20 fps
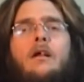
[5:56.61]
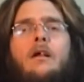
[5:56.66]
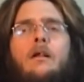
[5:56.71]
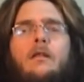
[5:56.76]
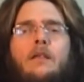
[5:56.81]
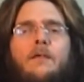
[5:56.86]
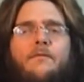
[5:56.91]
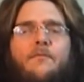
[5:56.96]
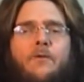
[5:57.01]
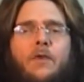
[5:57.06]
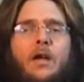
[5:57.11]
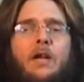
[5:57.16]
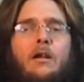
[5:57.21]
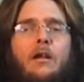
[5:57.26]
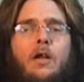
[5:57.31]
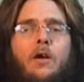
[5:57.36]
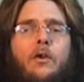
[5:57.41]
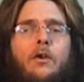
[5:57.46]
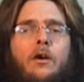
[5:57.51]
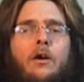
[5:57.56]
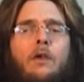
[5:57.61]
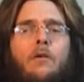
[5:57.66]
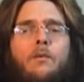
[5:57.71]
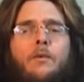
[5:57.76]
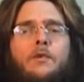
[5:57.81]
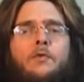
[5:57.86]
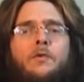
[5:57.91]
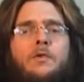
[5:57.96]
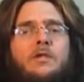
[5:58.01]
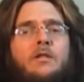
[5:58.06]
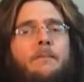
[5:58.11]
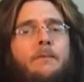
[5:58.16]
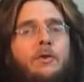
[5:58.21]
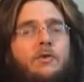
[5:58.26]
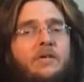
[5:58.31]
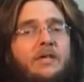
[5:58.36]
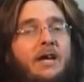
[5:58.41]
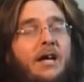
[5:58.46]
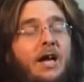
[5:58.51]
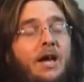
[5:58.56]
the front loader, which was the
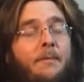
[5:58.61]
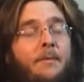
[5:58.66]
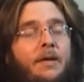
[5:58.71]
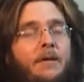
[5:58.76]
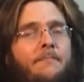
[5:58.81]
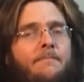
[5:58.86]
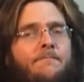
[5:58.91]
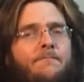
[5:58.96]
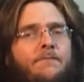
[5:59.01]
most common,